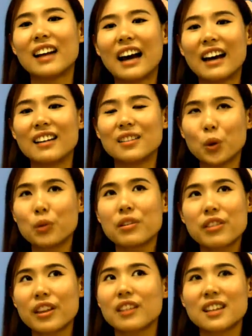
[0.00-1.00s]
And I
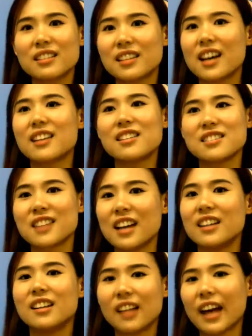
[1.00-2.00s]
don't think that that
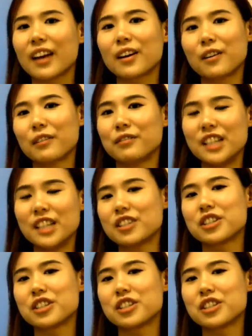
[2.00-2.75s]
is any lack of